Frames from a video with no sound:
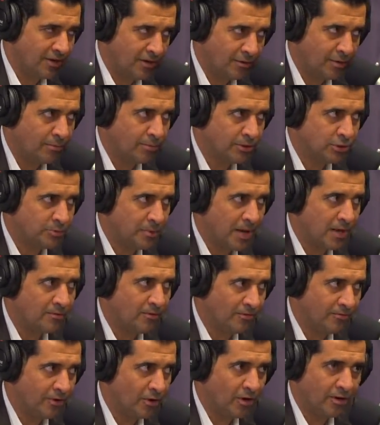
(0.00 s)
Very
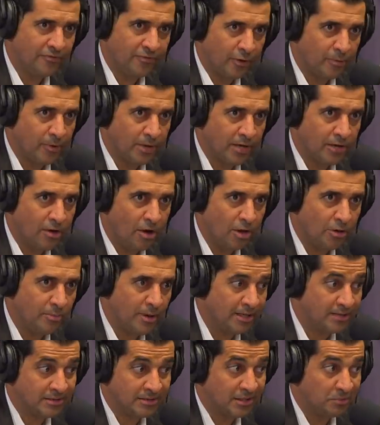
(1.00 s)
respectful, very fair, but he called
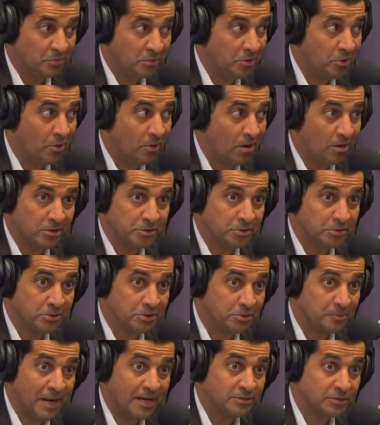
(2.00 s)
him out. He said, we're no longer
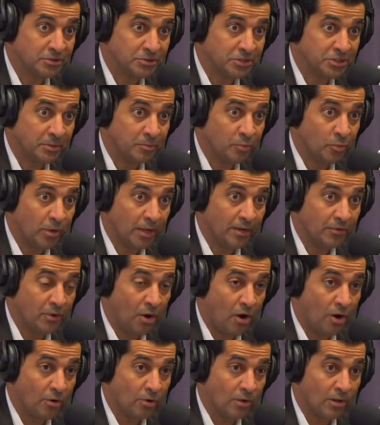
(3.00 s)
doing a sponsorship
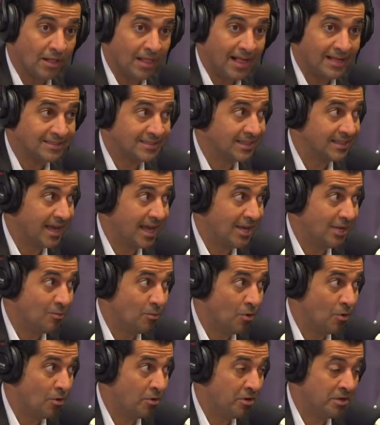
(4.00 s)
with Arnold Classic
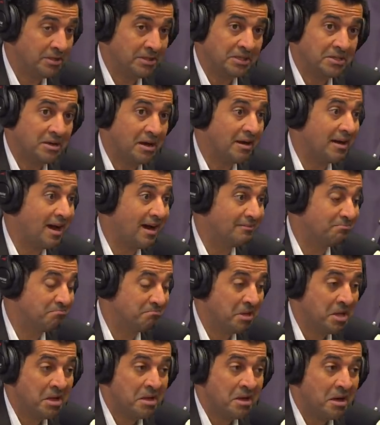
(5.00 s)
anymore, and he cut
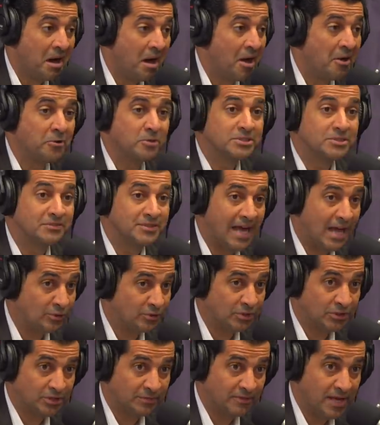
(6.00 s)
out hundreds of
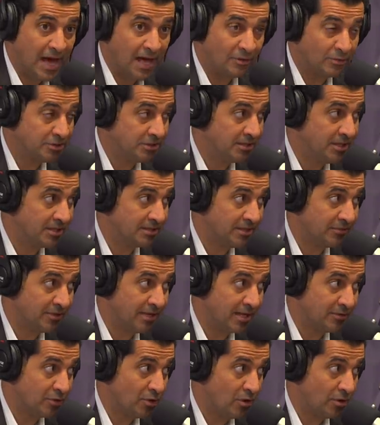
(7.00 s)
thousands of dollars he does
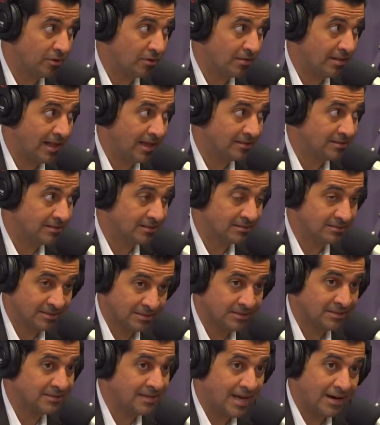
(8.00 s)
every year at the Arnold Classic.
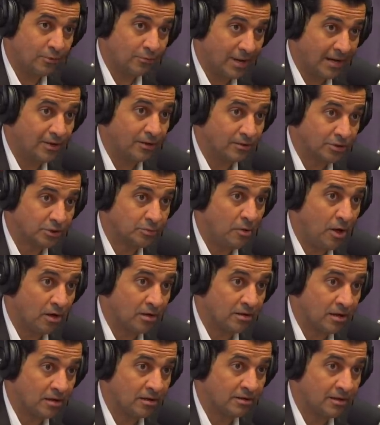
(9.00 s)
This is not a regular
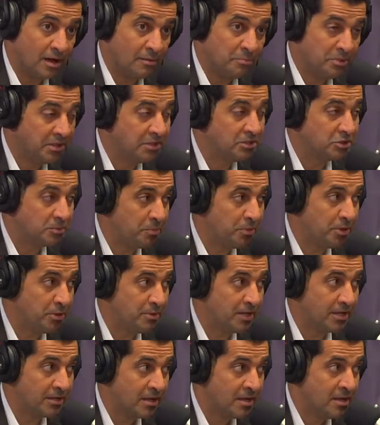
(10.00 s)
small company. It's a pretty
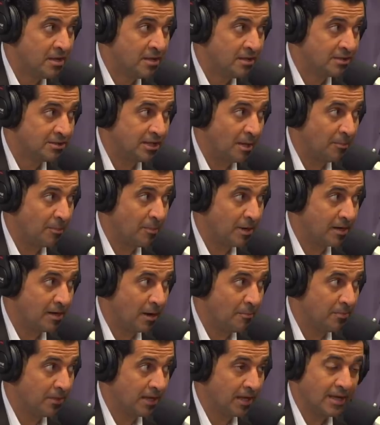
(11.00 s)
big supplement
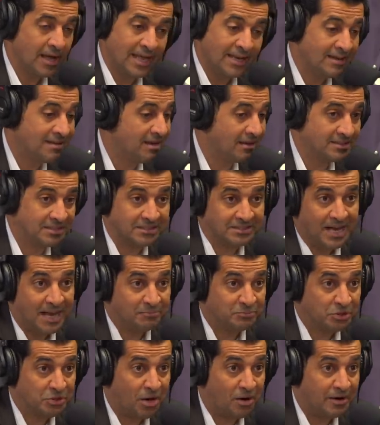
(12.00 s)
company. And he says,
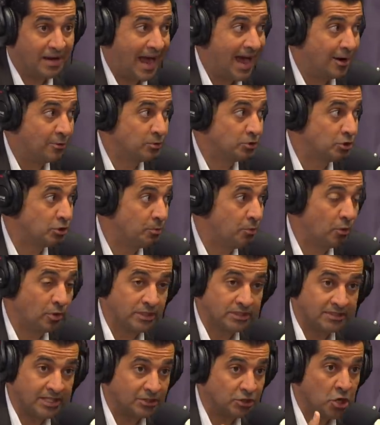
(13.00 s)
I'm sorry, I don't
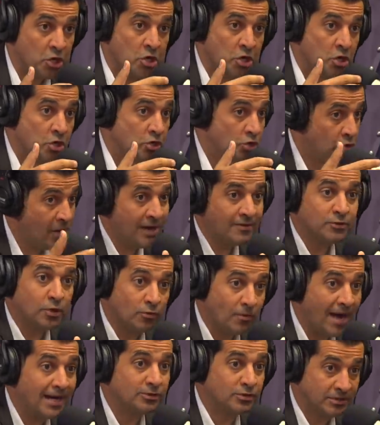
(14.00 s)
support. He says, you have
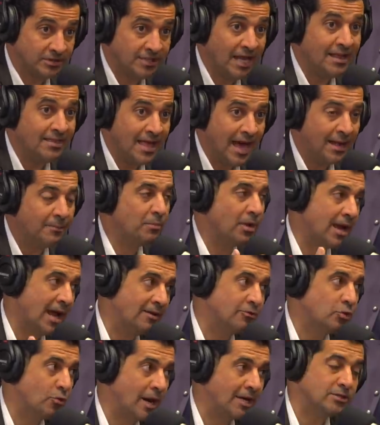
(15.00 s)
the right to say that, but I
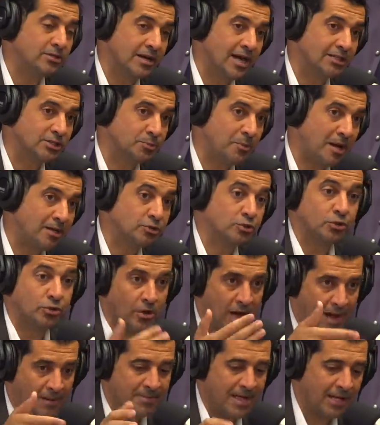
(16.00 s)
have the right to not sponsor
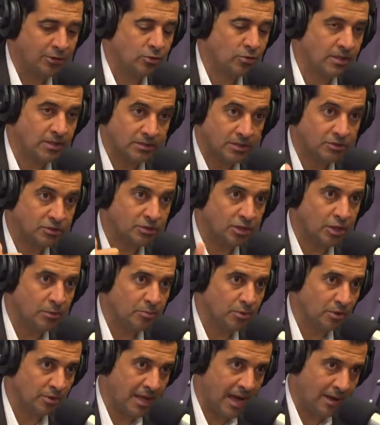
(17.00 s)
you. I'm not doing it this year. He
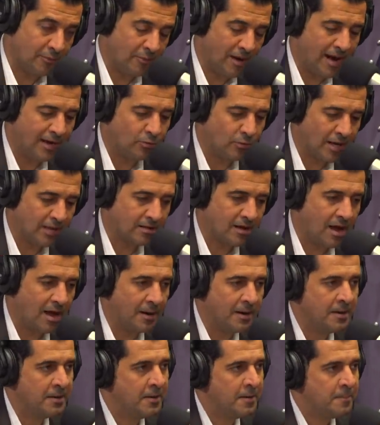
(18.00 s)
pulled out, right?
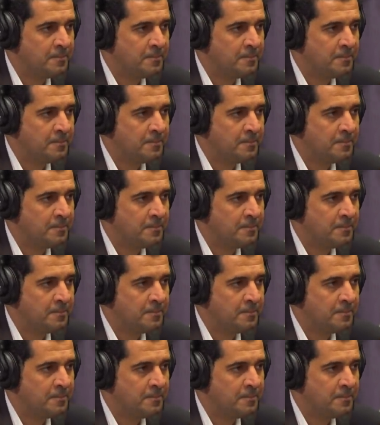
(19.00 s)
Redcon.